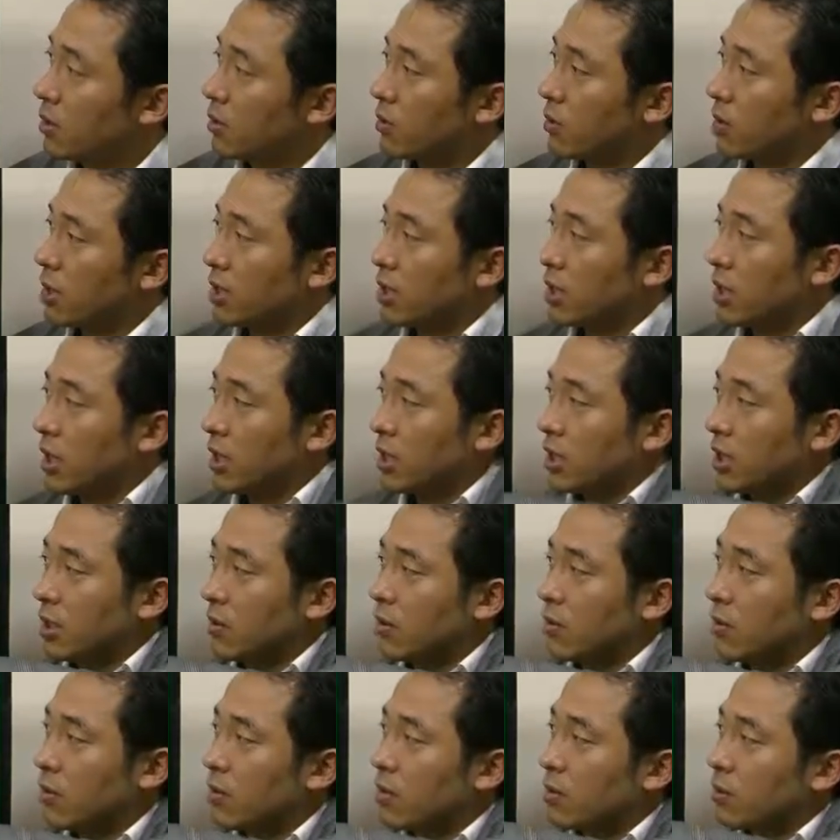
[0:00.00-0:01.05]
the
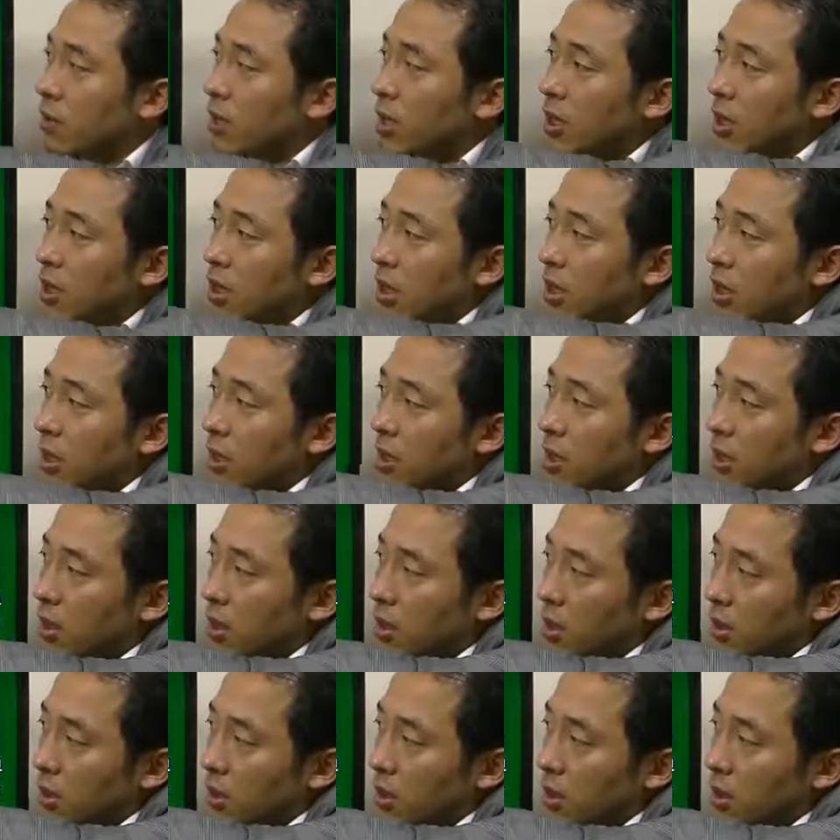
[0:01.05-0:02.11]
taxable
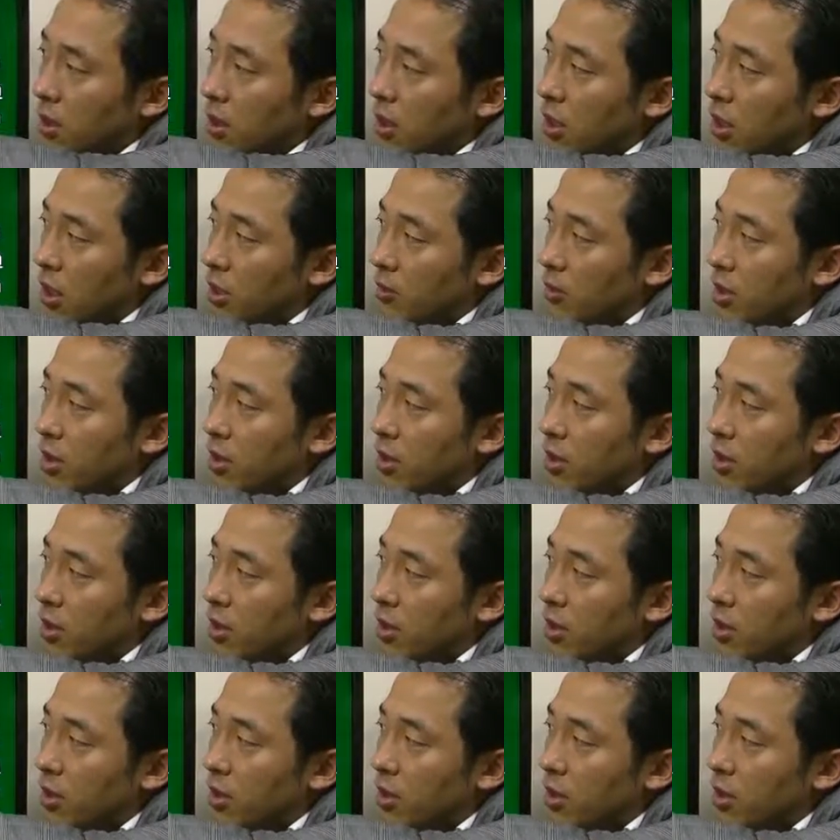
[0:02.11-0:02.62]
income